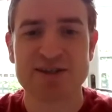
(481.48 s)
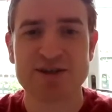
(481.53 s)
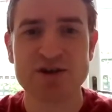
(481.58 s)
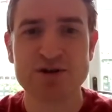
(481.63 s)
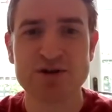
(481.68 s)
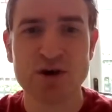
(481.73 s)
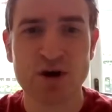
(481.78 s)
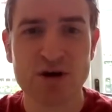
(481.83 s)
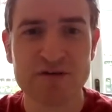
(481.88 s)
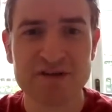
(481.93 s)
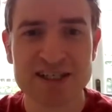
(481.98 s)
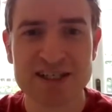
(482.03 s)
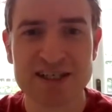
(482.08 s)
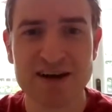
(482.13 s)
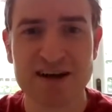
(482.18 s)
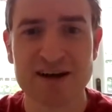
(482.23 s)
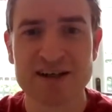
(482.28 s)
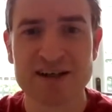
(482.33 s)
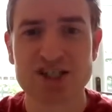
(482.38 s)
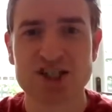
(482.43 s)
to your
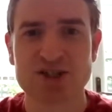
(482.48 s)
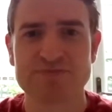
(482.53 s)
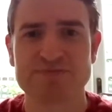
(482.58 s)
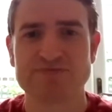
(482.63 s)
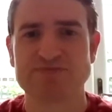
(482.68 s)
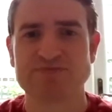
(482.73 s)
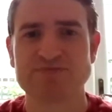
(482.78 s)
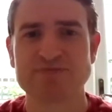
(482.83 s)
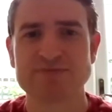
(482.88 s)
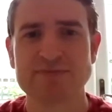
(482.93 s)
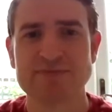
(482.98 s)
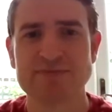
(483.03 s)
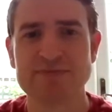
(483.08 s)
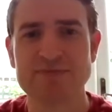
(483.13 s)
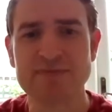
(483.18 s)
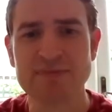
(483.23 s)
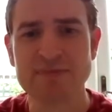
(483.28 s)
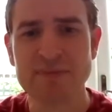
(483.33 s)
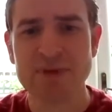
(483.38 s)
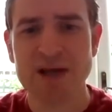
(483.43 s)
research.
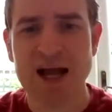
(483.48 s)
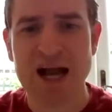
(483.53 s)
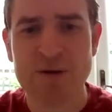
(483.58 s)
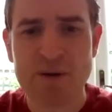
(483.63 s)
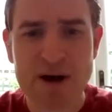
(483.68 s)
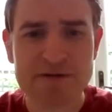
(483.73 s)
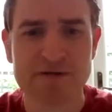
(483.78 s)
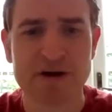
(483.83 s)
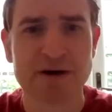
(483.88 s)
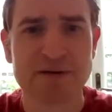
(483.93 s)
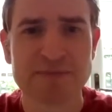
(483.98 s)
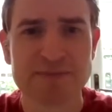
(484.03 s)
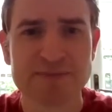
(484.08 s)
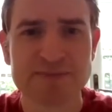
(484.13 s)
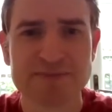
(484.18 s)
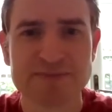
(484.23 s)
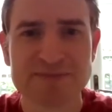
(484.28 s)
However,